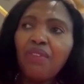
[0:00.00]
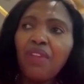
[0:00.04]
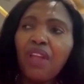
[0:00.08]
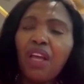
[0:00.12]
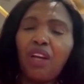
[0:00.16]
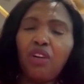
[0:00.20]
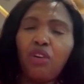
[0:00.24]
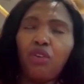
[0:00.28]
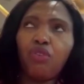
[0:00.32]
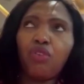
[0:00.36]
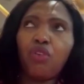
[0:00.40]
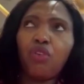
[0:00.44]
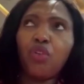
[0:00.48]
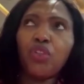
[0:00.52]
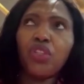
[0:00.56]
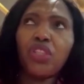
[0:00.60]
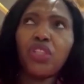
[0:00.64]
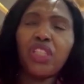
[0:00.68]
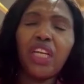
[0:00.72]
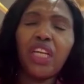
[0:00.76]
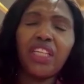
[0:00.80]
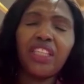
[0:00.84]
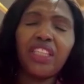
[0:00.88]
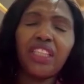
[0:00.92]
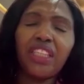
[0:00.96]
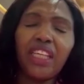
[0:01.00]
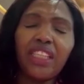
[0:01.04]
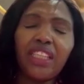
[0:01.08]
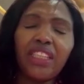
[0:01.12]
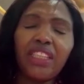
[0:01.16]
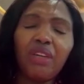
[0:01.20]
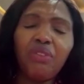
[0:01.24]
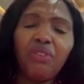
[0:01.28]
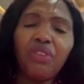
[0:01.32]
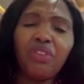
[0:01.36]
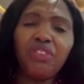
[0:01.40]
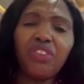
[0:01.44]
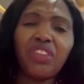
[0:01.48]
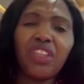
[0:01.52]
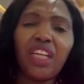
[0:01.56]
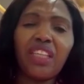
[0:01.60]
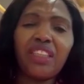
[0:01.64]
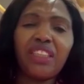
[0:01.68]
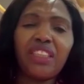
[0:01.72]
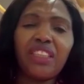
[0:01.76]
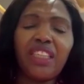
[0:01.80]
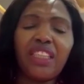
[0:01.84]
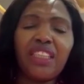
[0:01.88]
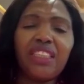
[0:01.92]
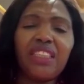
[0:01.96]
And of course, here in Kenya, we've
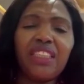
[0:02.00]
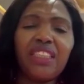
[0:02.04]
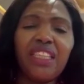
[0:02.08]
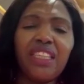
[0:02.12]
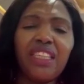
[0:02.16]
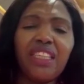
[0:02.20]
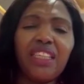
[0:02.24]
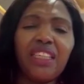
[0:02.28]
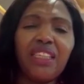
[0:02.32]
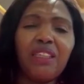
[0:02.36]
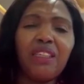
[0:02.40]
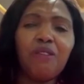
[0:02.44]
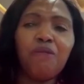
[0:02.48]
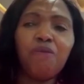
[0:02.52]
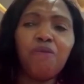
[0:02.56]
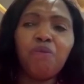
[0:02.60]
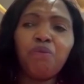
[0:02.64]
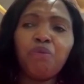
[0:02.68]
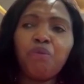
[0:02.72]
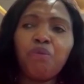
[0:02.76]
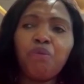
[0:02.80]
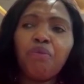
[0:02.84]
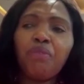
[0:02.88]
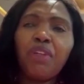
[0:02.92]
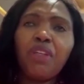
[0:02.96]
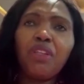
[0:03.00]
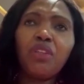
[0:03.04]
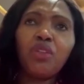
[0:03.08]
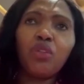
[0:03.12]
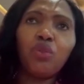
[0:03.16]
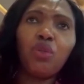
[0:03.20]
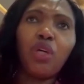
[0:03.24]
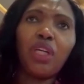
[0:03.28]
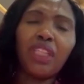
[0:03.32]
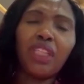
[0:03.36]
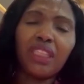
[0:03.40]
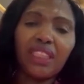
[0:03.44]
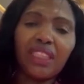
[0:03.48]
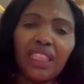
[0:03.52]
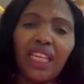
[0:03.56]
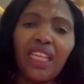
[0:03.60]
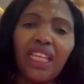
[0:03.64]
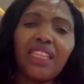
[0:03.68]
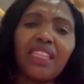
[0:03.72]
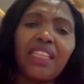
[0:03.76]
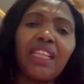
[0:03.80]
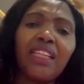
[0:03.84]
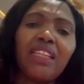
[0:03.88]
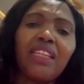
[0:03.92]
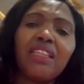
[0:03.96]
started to
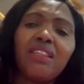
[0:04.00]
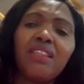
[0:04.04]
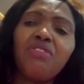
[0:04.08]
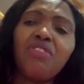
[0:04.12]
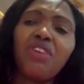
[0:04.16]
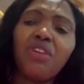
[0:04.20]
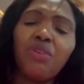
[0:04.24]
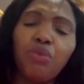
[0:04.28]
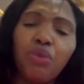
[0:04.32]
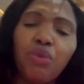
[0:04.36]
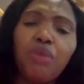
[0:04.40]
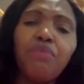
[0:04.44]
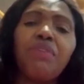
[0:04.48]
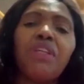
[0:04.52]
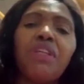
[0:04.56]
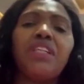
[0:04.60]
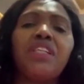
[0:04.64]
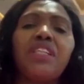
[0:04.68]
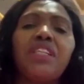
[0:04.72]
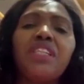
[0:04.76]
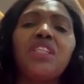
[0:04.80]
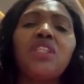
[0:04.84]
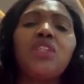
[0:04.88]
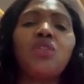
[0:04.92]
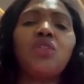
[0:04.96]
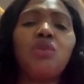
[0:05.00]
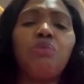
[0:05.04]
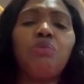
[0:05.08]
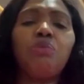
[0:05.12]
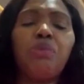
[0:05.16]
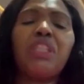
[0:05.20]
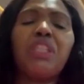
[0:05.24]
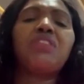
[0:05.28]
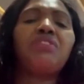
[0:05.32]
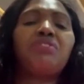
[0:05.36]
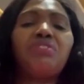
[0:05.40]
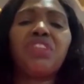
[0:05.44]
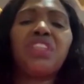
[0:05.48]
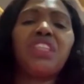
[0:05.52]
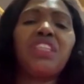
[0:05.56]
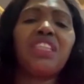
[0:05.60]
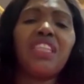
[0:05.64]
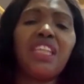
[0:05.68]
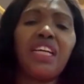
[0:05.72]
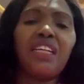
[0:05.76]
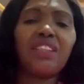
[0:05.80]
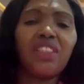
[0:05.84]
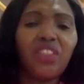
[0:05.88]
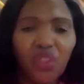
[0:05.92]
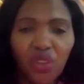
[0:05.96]
understand that even women need to breastfeed
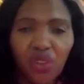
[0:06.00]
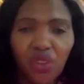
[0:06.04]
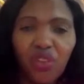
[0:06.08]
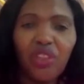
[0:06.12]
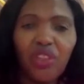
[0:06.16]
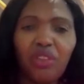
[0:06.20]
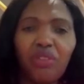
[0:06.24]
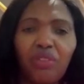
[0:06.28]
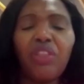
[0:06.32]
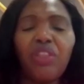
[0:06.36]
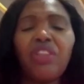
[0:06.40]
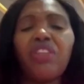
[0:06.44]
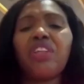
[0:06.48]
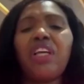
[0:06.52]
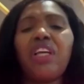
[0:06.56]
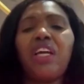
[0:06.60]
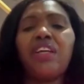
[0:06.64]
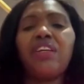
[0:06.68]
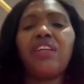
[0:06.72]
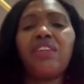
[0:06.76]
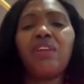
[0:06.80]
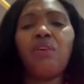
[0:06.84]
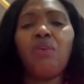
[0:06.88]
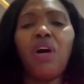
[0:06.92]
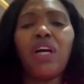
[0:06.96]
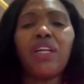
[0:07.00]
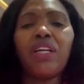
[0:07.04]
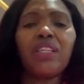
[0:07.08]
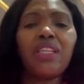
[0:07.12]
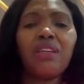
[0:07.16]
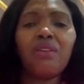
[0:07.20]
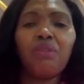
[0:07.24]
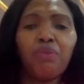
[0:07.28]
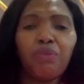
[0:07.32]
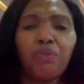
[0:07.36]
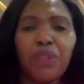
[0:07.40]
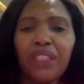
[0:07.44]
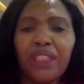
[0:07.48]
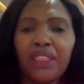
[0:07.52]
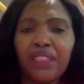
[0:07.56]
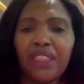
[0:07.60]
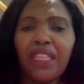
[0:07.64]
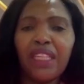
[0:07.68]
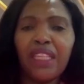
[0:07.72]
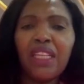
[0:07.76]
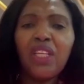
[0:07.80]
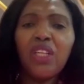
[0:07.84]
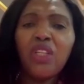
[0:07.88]
their children when they are in the working place.